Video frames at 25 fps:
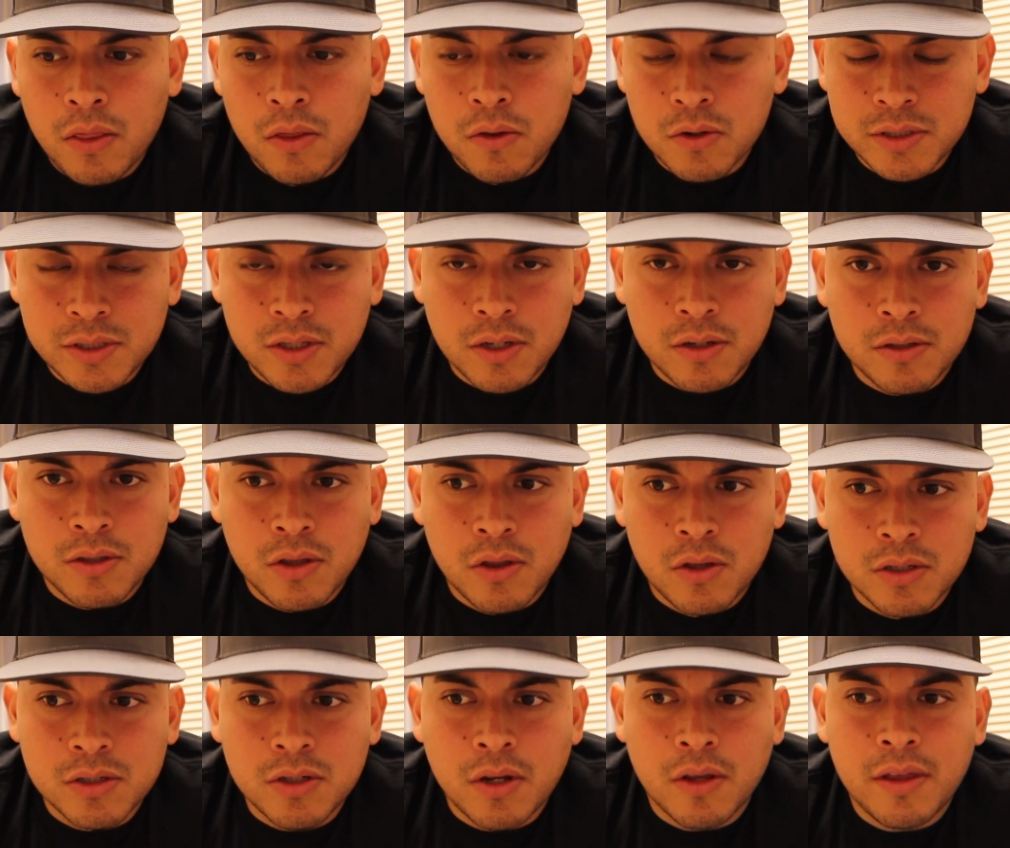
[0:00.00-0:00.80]
those are
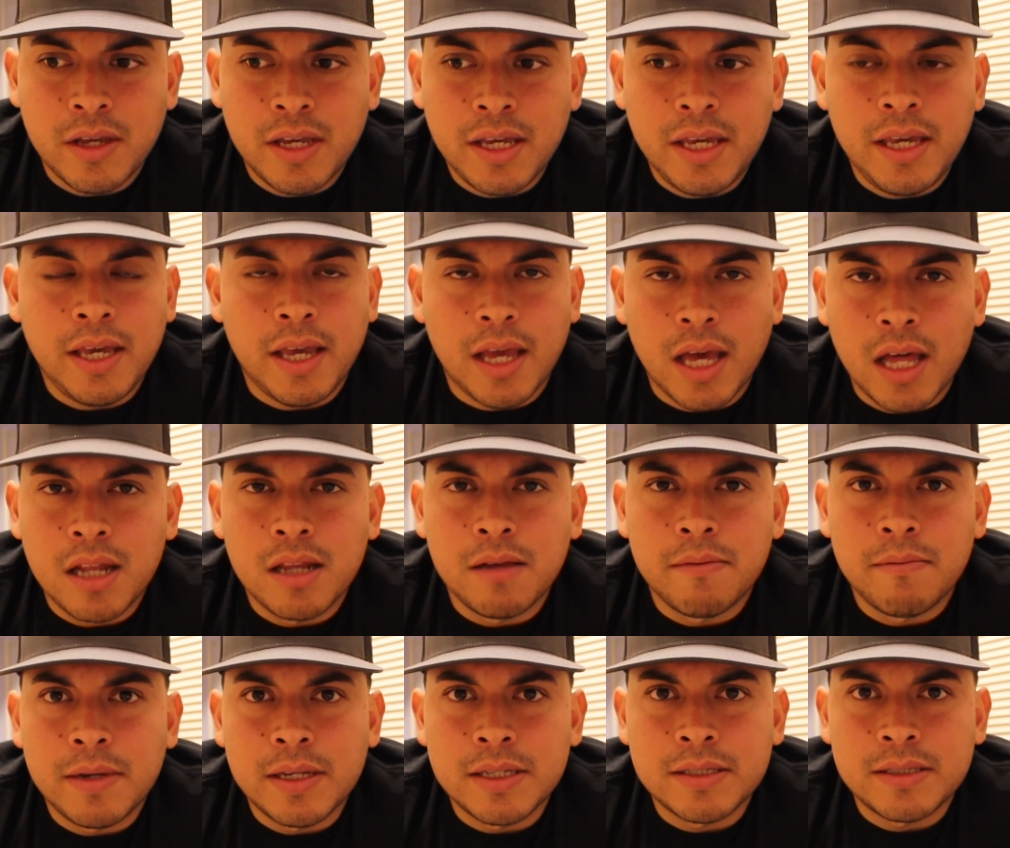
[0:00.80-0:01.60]
those are the key
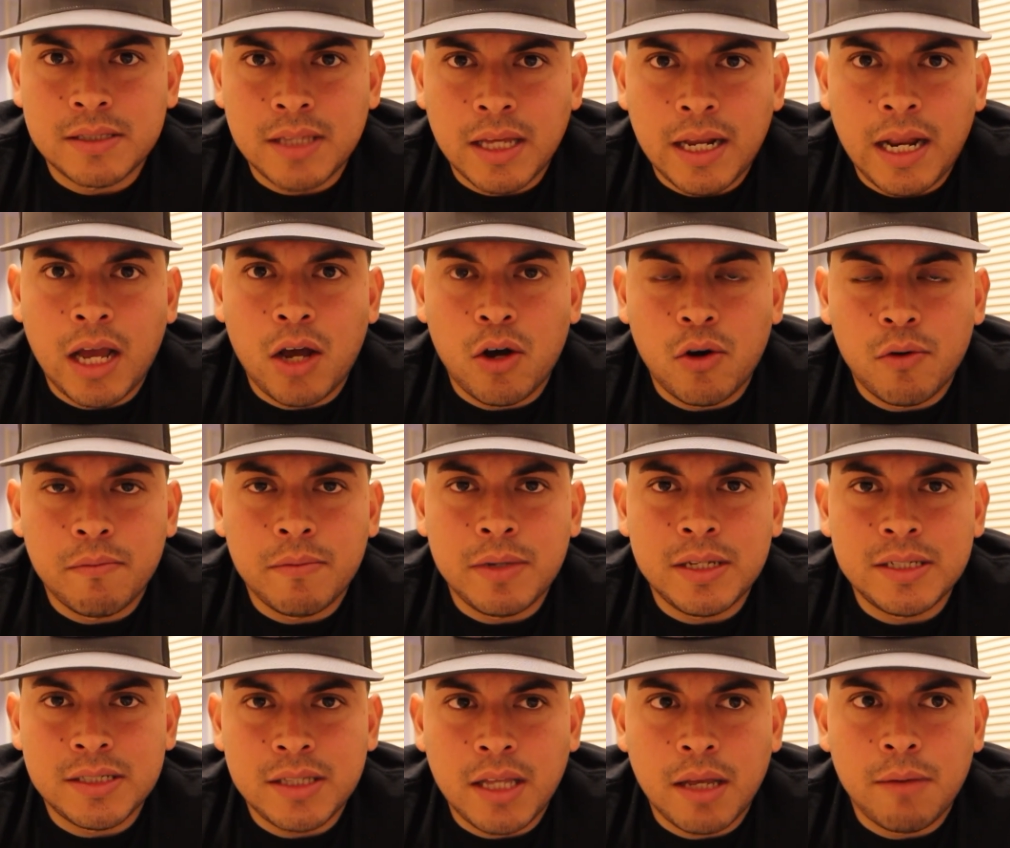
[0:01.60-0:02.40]
elements that help
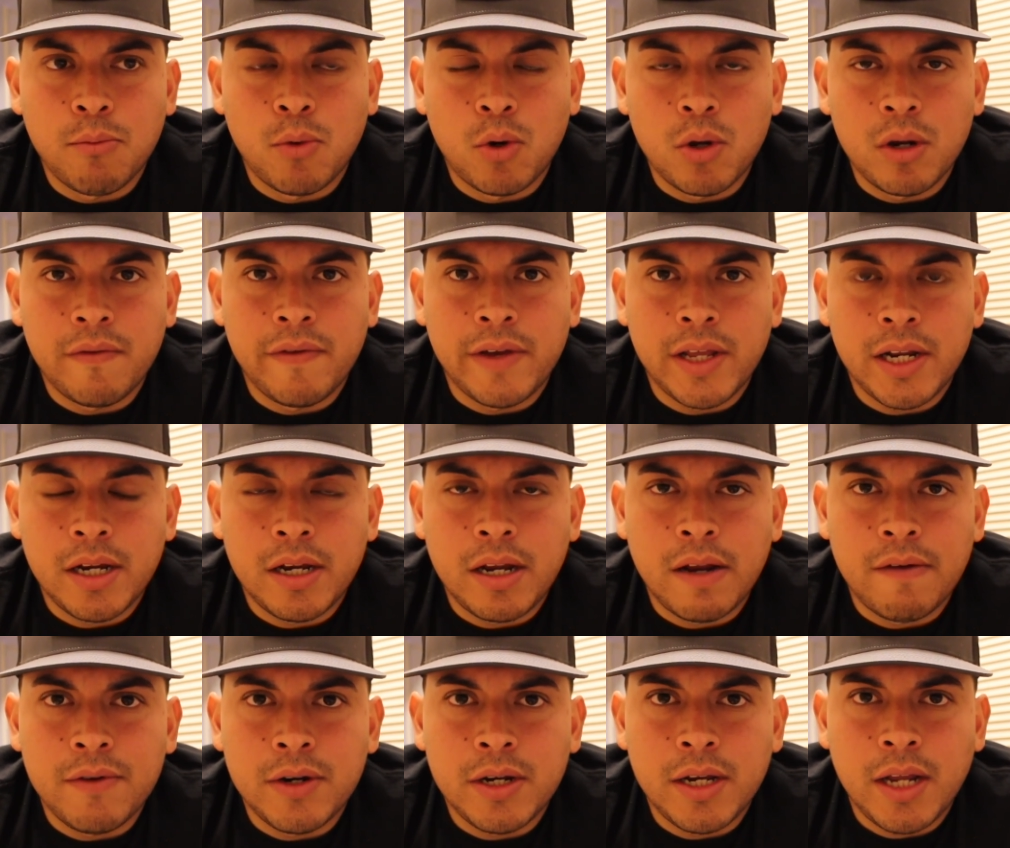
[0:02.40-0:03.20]
me stay
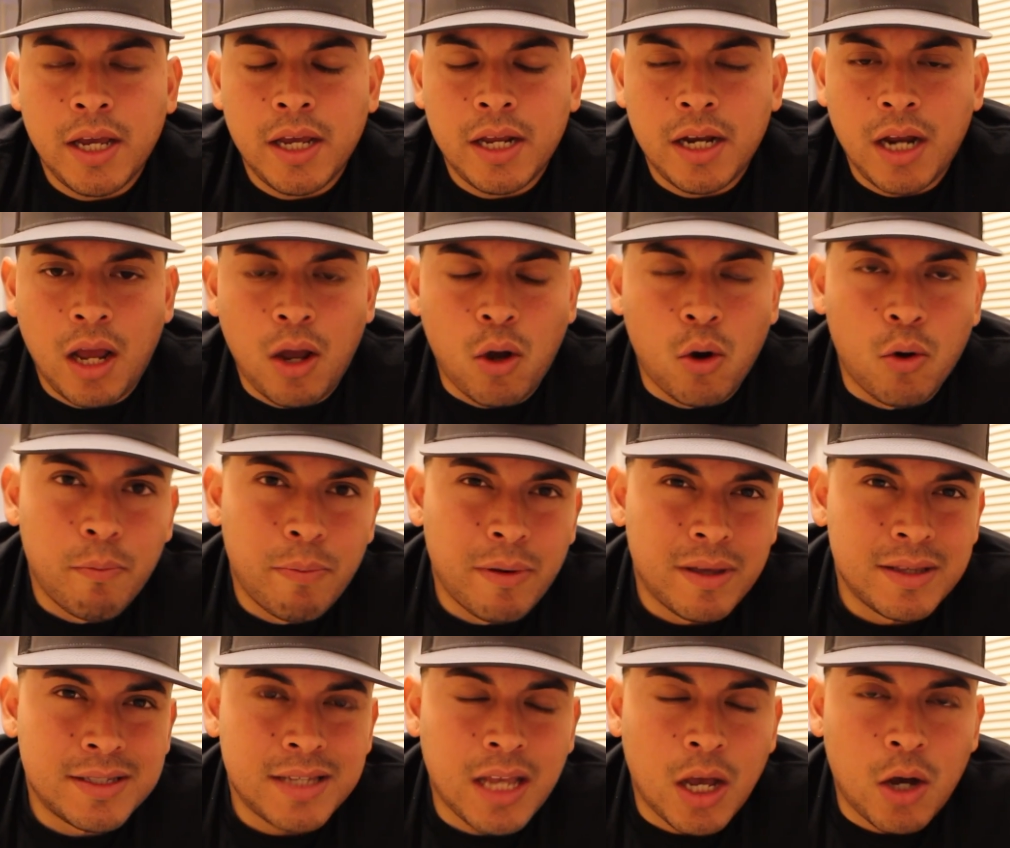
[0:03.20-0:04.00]
motivated every day, and I
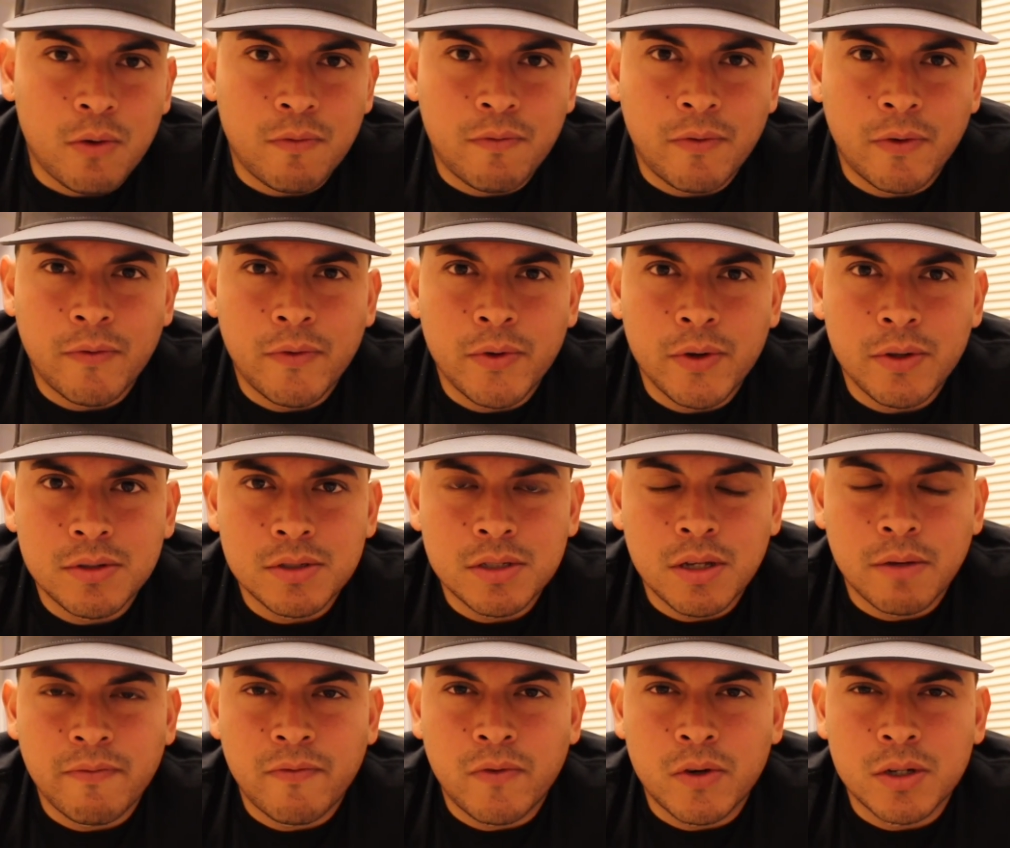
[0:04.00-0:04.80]
hope it's helpful for,
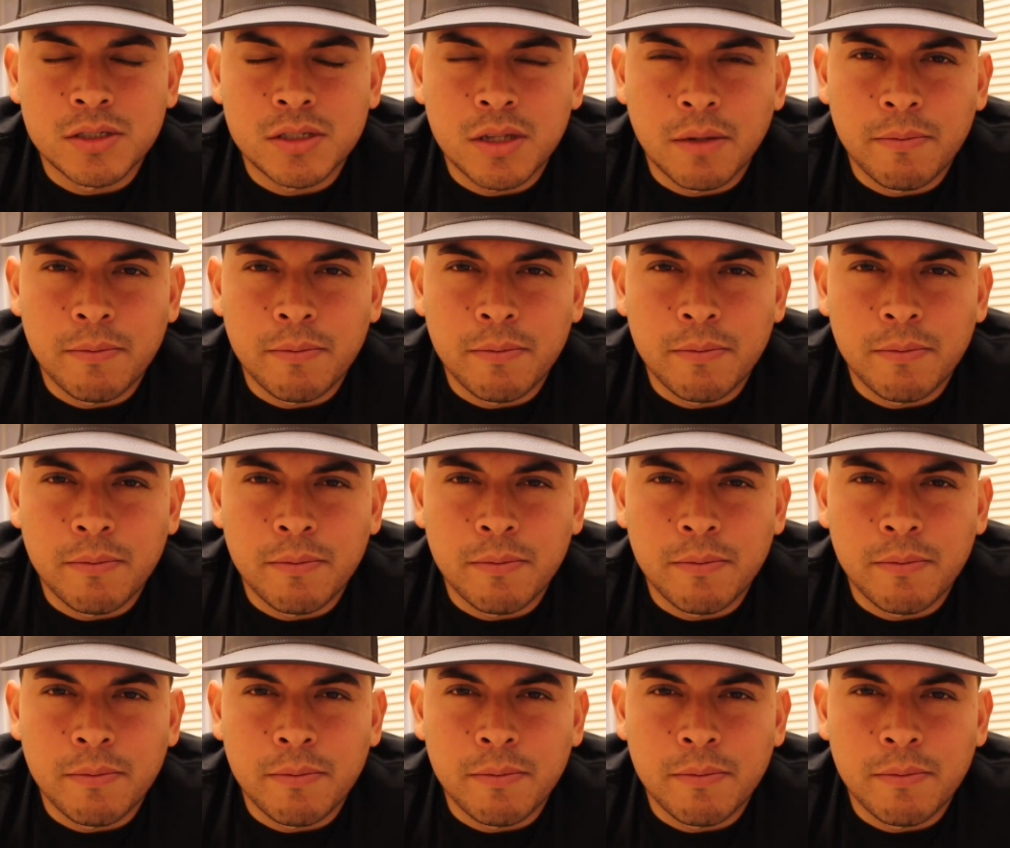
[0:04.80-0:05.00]
for